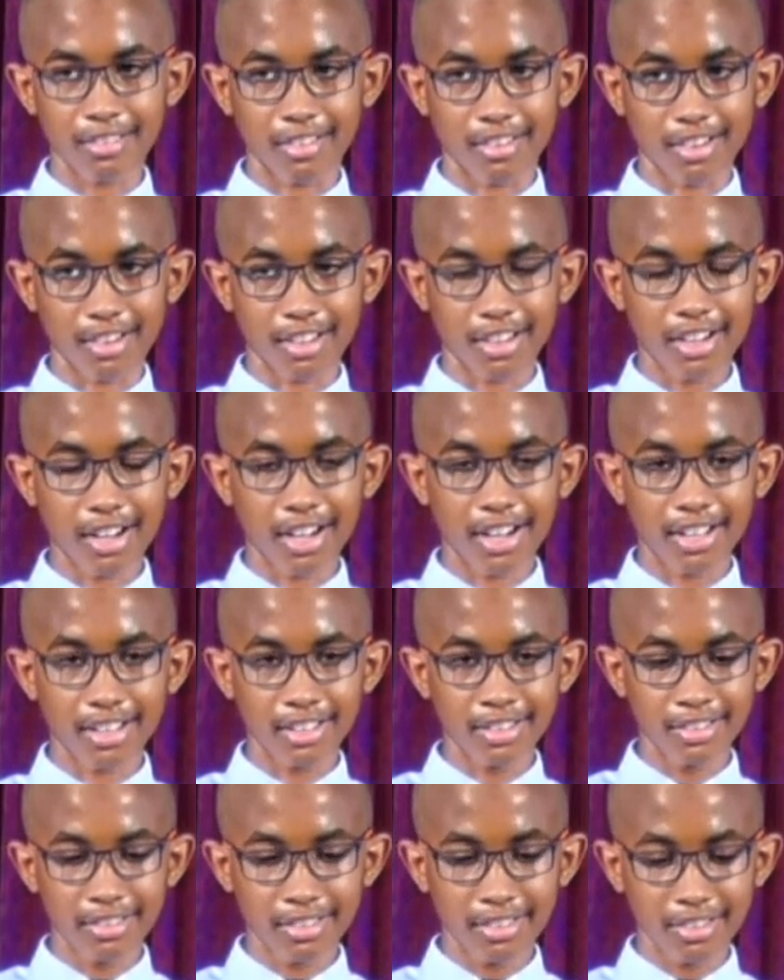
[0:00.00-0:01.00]
or
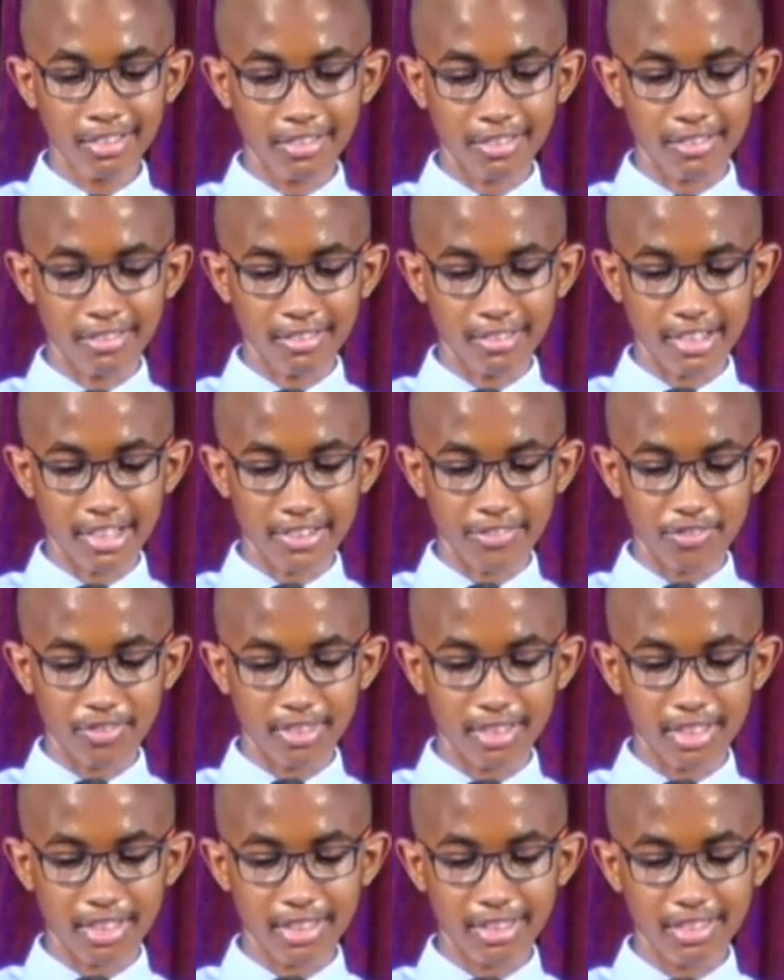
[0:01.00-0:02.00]
God who
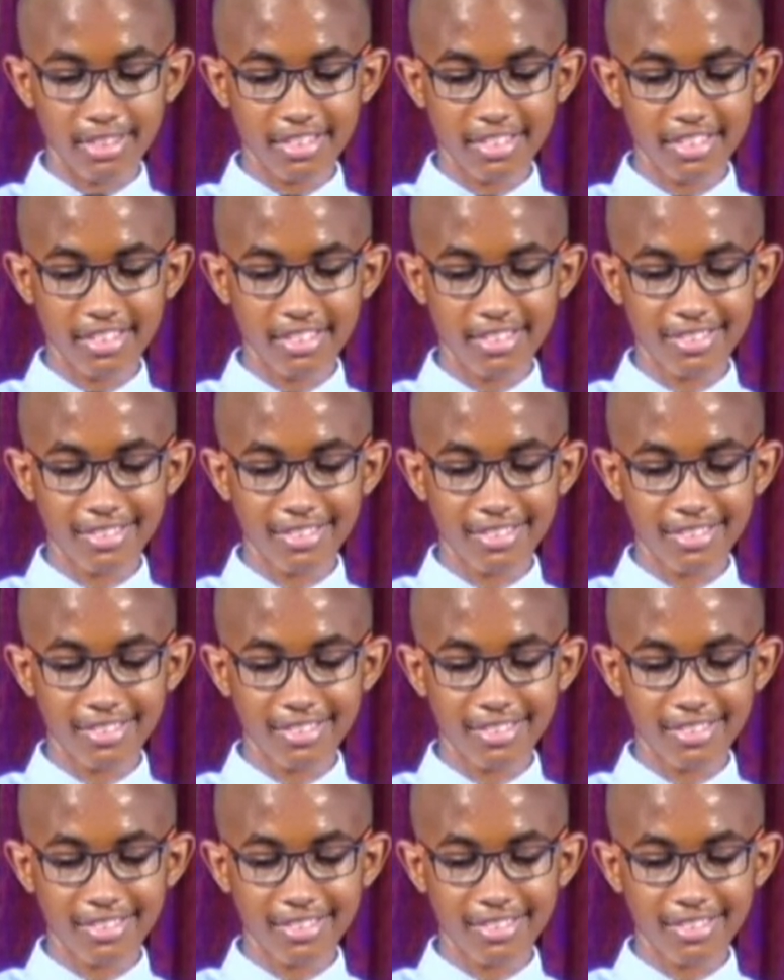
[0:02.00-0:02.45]
gives it.